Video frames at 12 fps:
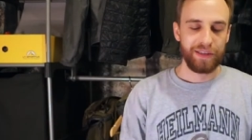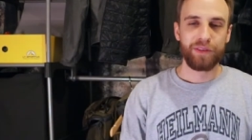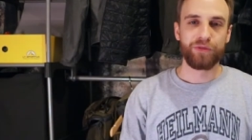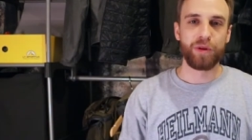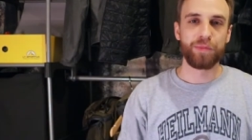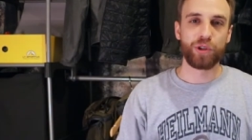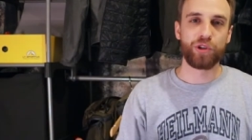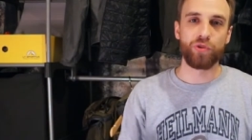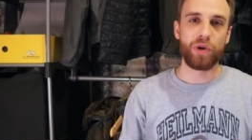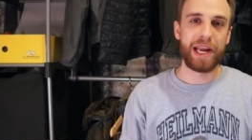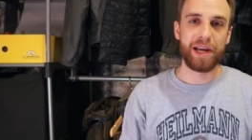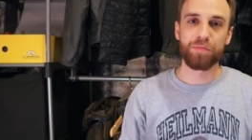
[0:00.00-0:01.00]
from
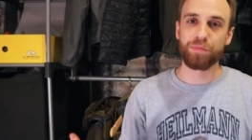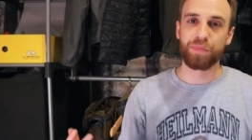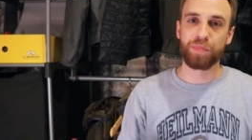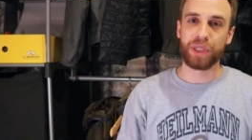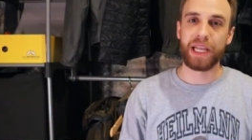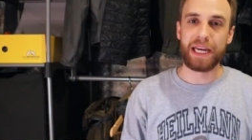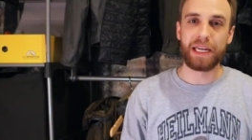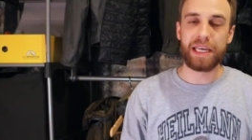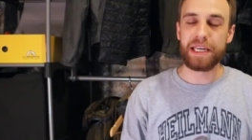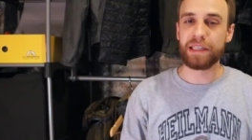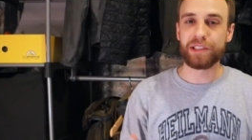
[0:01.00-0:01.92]
Graham Blaney.